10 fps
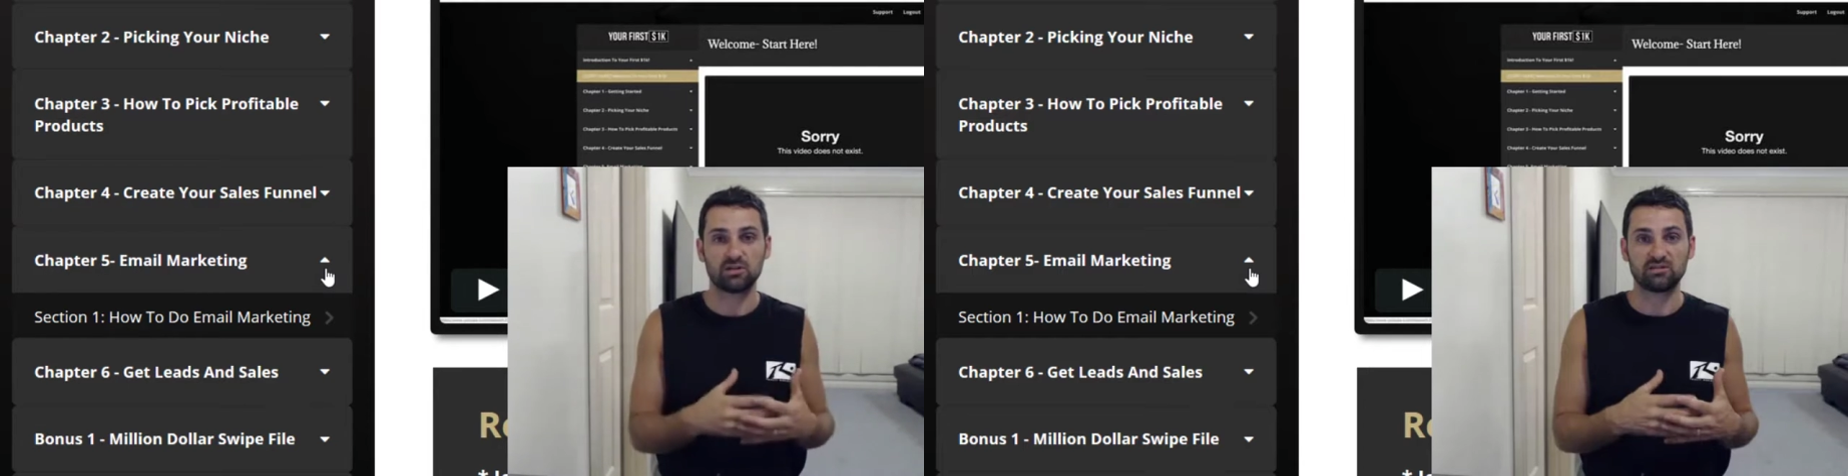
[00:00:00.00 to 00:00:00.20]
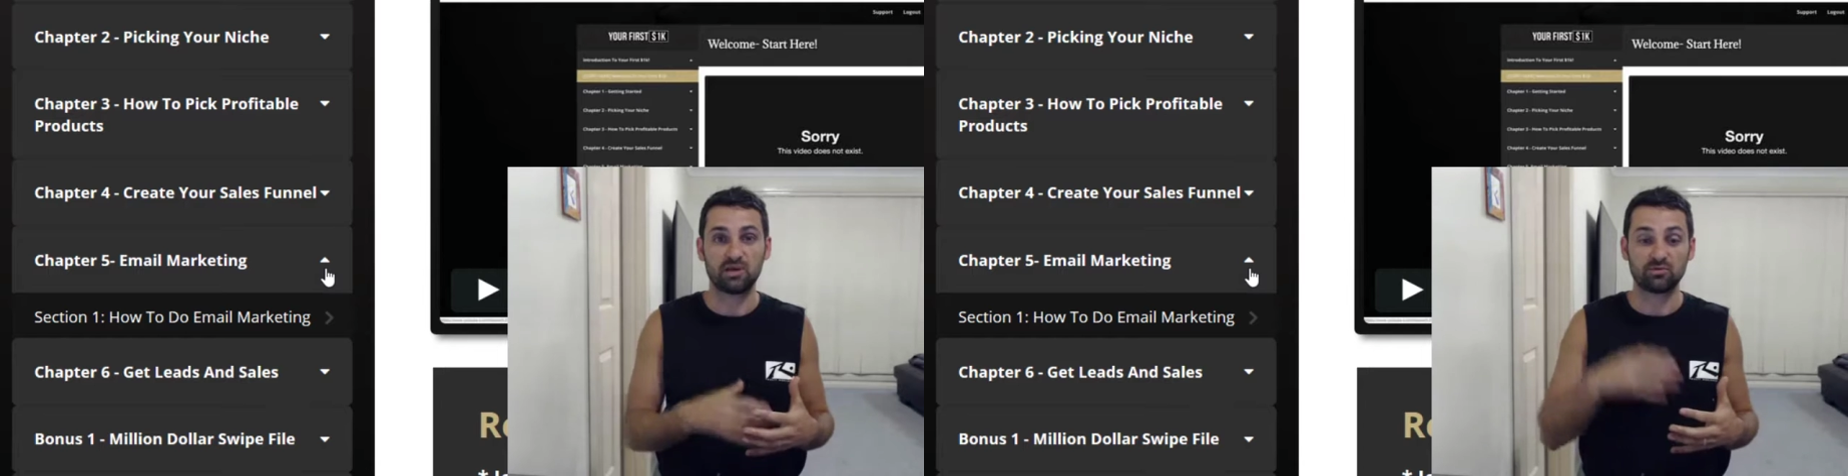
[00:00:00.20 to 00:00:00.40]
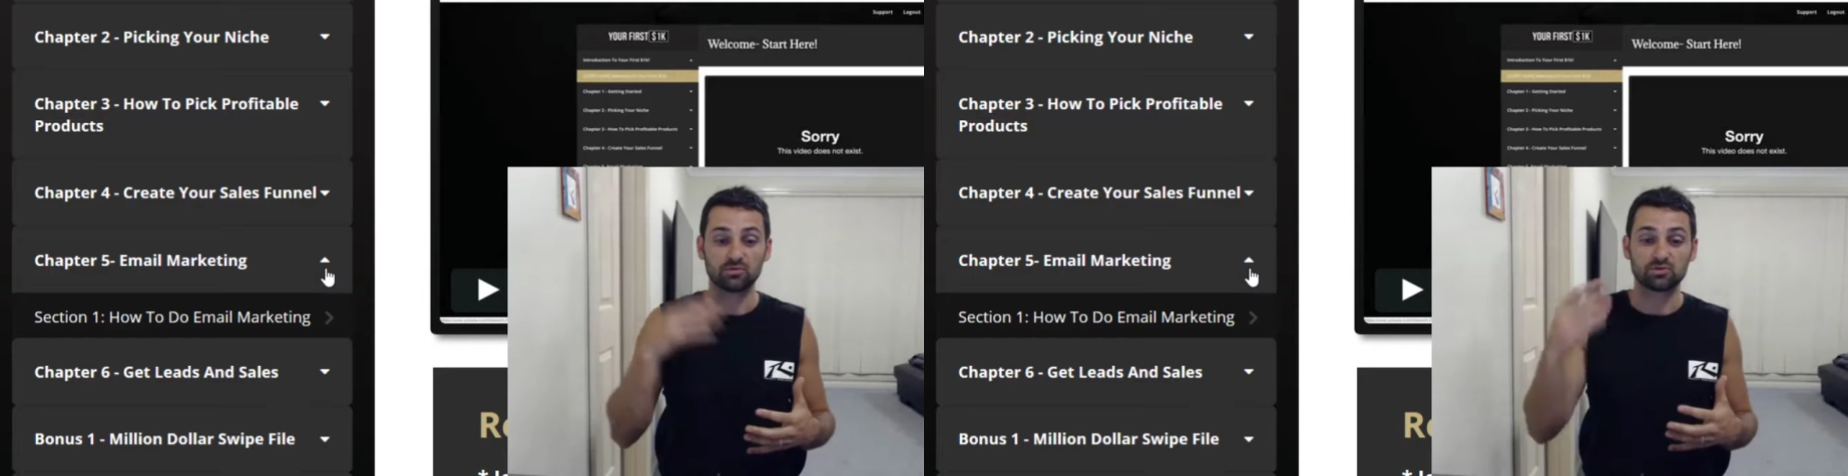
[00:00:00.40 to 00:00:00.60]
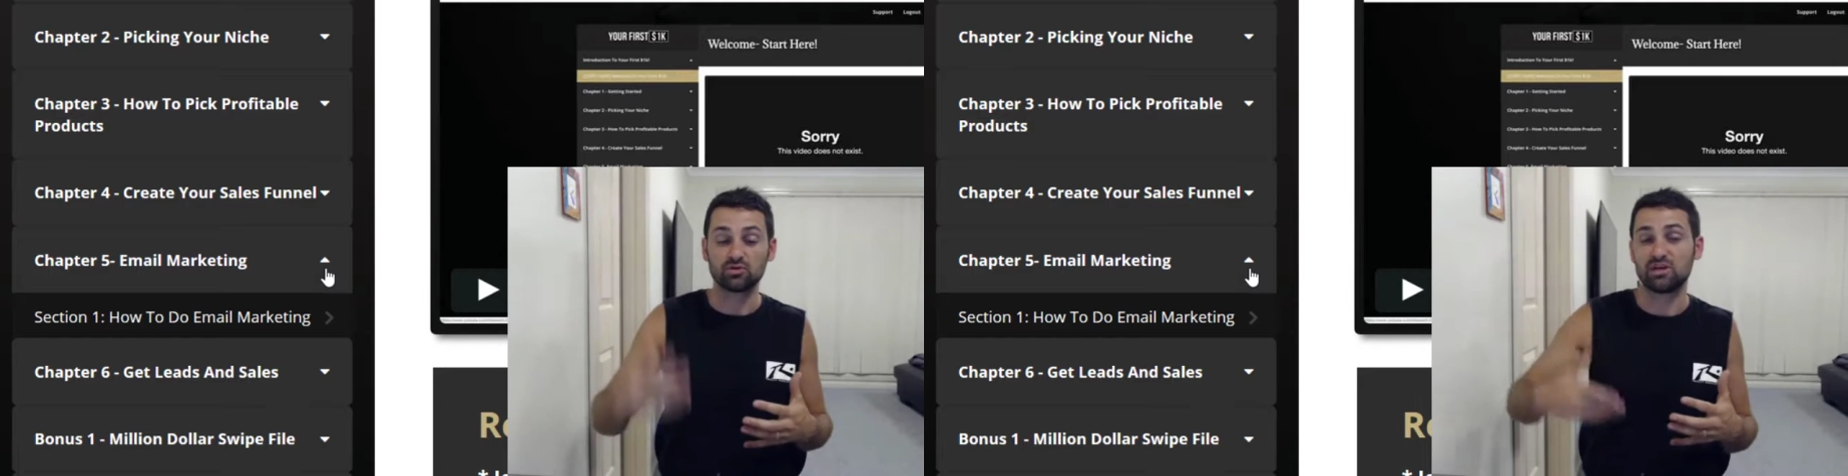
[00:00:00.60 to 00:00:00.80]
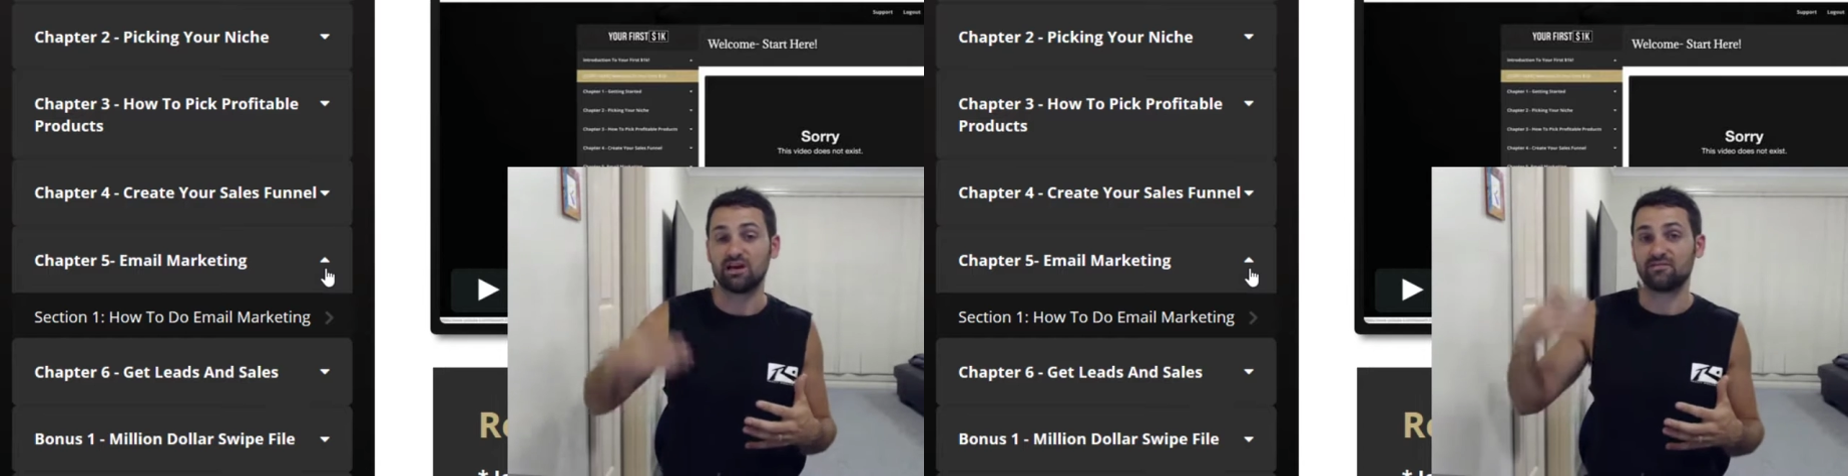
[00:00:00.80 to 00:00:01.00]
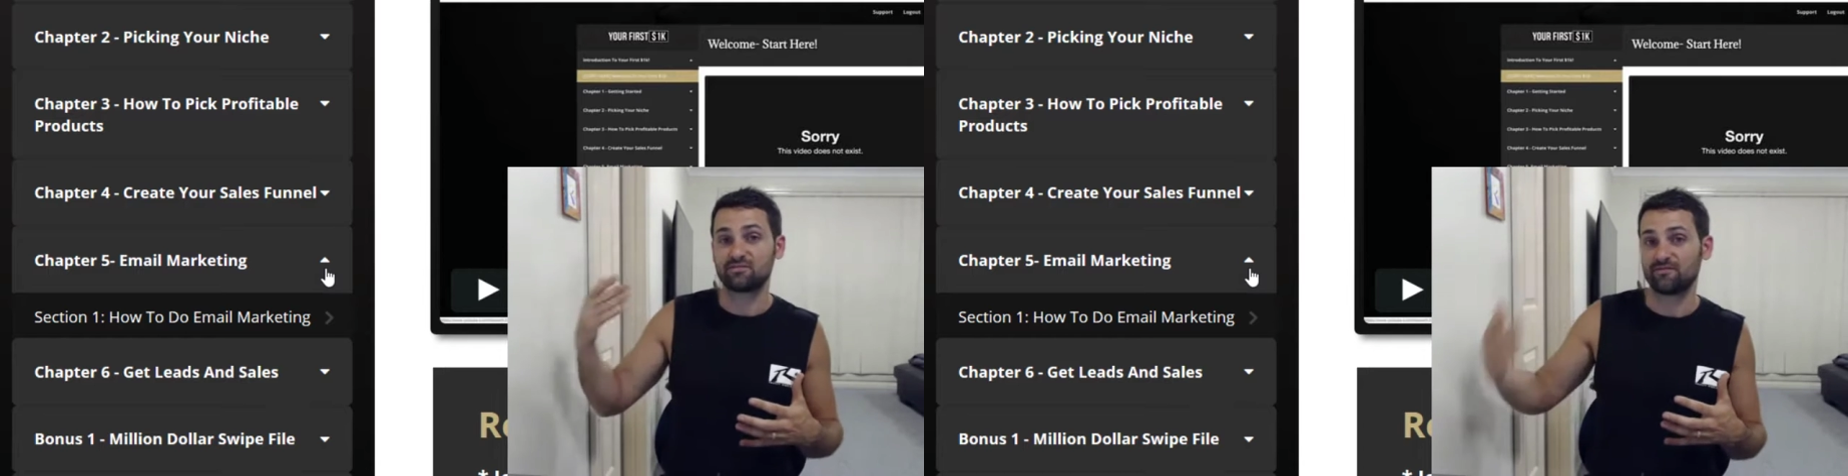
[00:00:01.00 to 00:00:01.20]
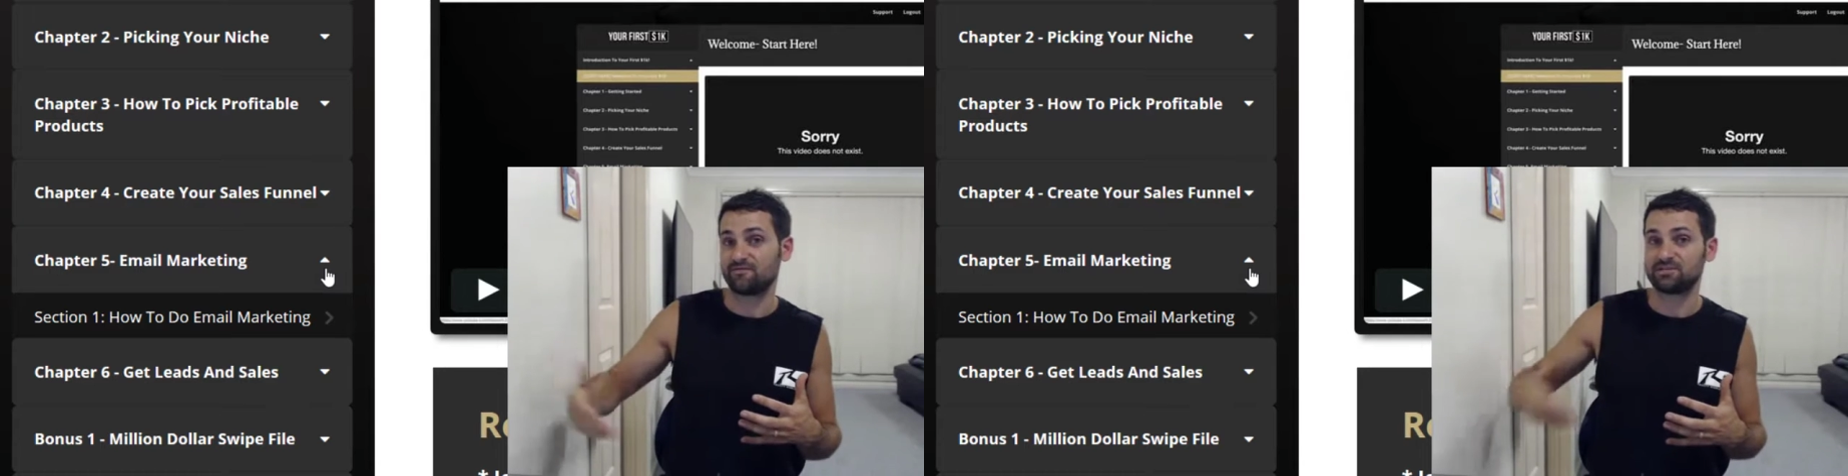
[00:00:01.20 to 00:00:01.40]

these people to get